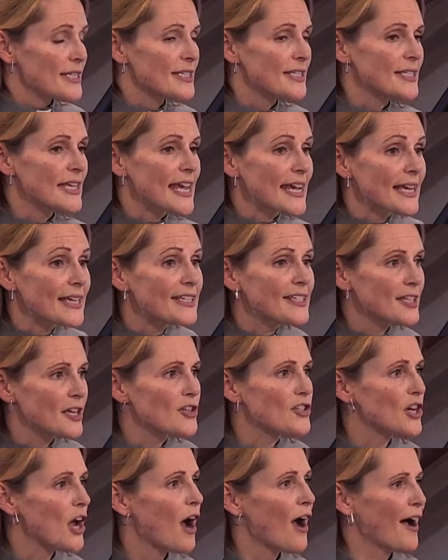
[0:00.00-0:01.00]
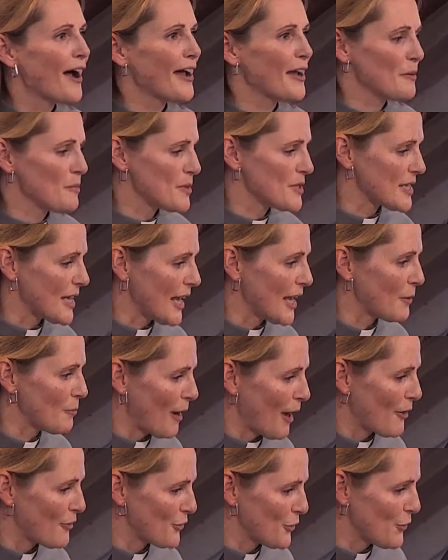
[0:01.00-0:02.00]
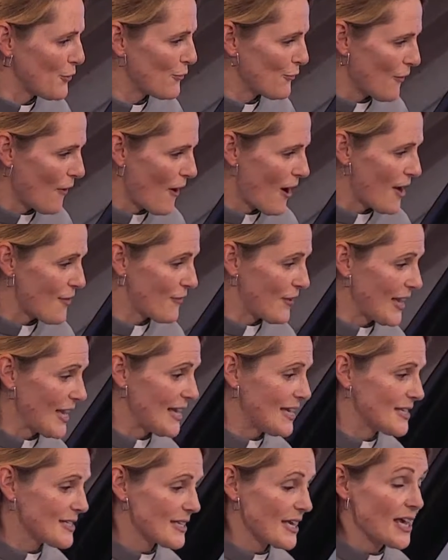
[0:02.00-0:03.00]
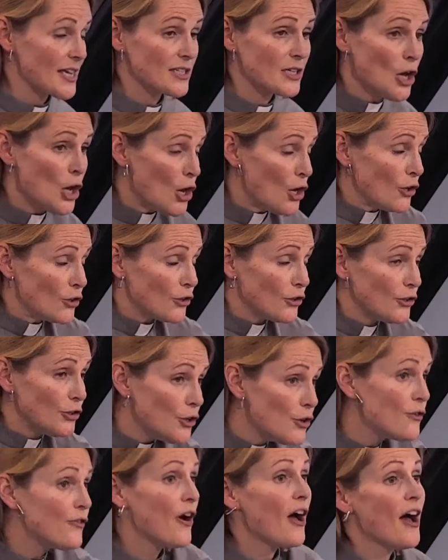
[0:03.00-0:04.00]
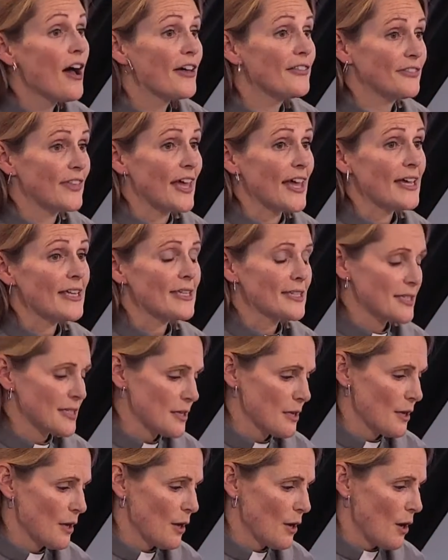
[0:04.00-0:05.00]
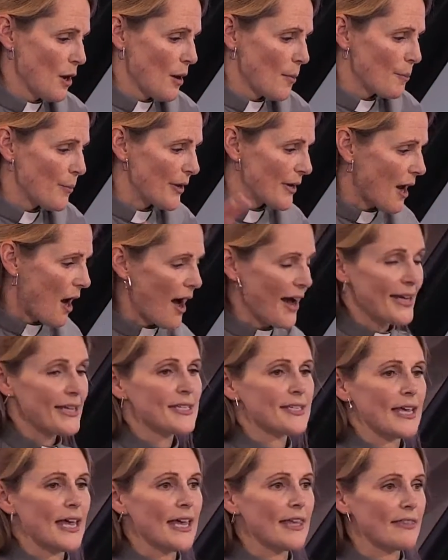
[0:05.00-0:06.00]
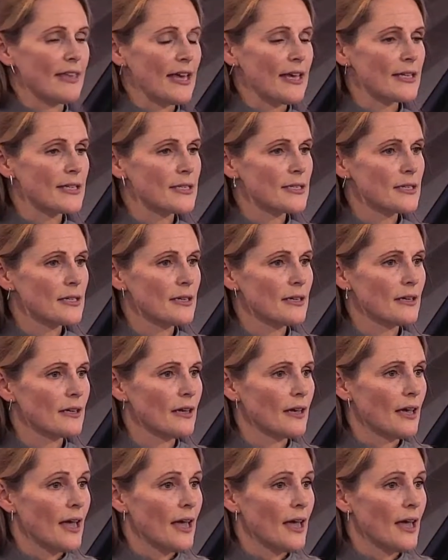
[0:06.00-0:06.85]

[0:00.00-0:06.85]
Six times in Matthew 5, he says, "You've heard this, but I say this."